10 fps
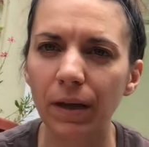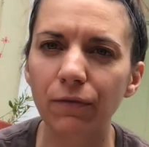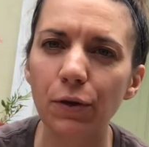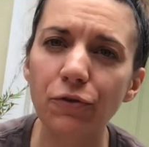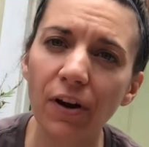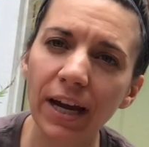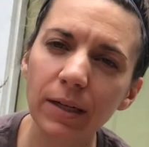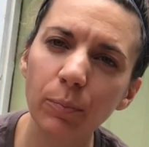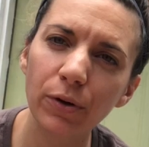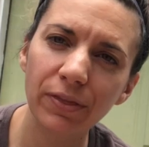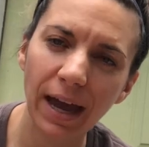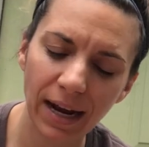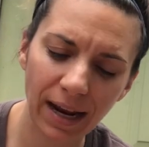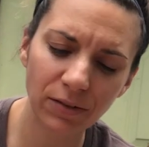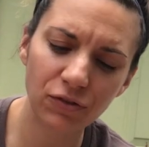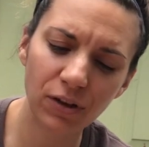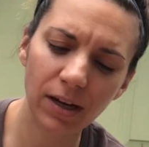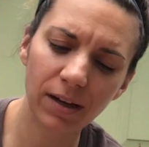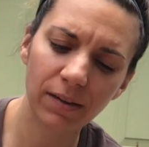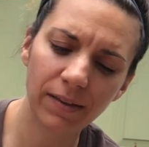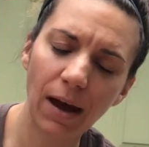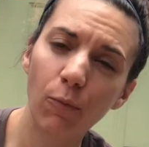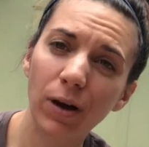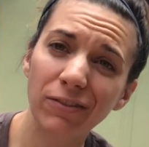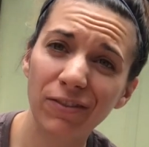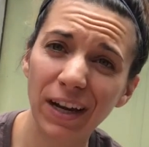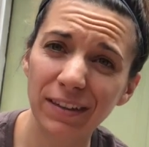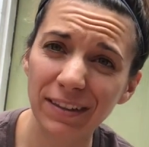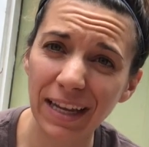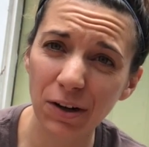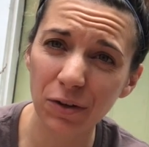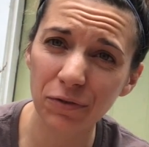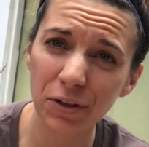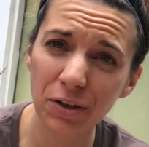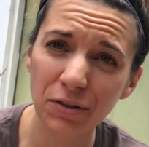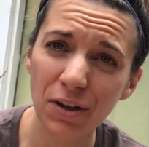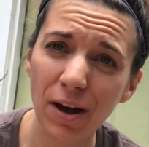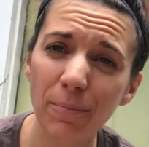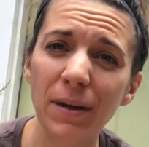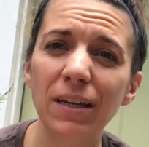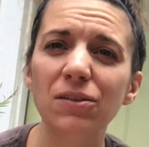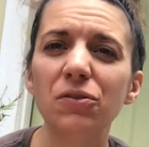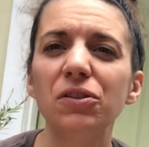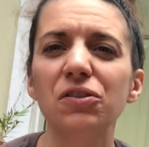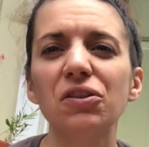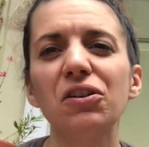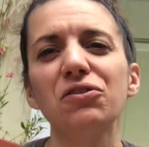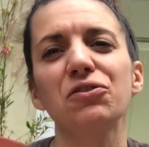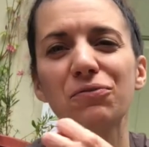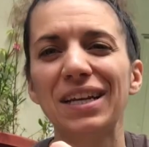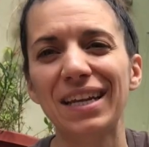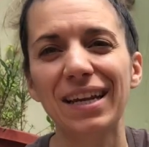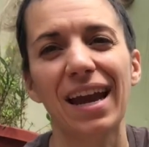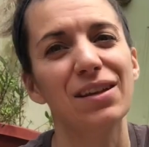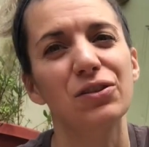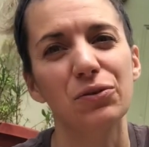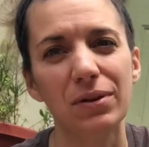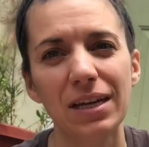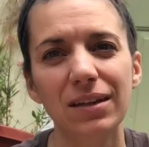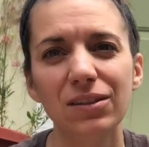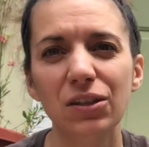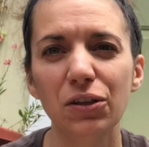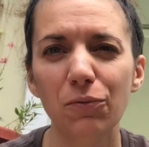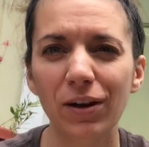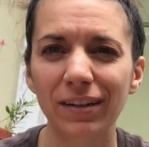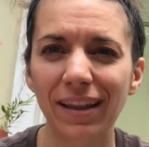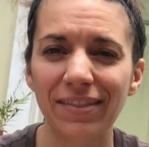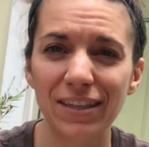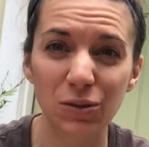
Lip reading: If you try and put that one final layer over top, it's gonna start shrinking as you heat. So you wanna let this